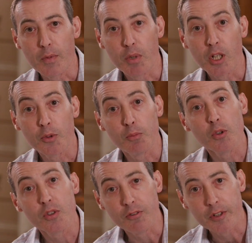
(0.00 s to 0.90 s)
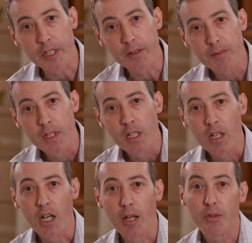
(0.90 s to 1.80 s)
becomes more severe,
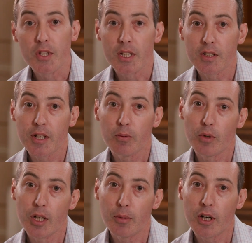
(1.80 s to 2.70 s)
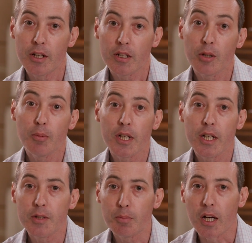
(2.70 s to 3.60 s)
to the extent whereby a couple of
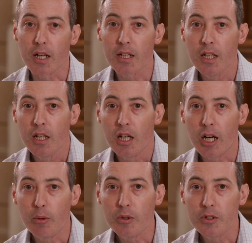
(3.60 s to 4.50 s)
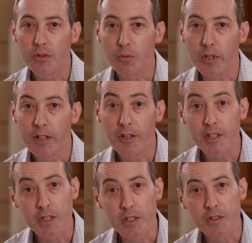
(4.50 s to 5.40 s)
years back I was really
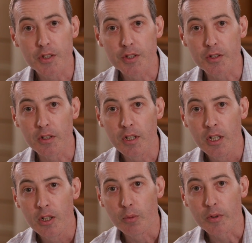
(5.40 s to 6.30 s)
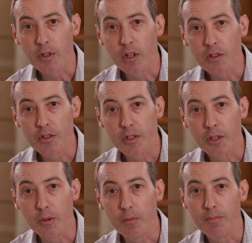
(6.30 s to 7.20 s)
facing a decision with regard
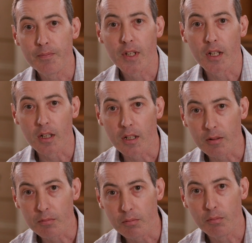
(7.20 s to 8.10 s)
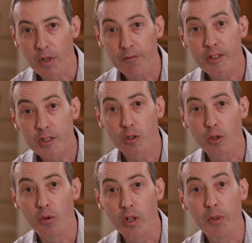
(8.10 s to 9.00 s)
to my
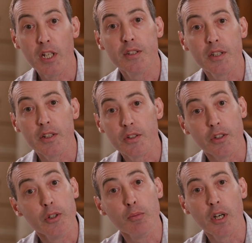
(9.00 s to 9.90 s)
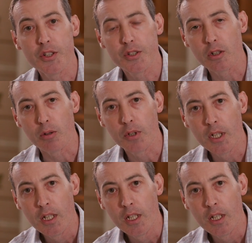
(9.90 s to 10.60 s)
physical ability to do my job.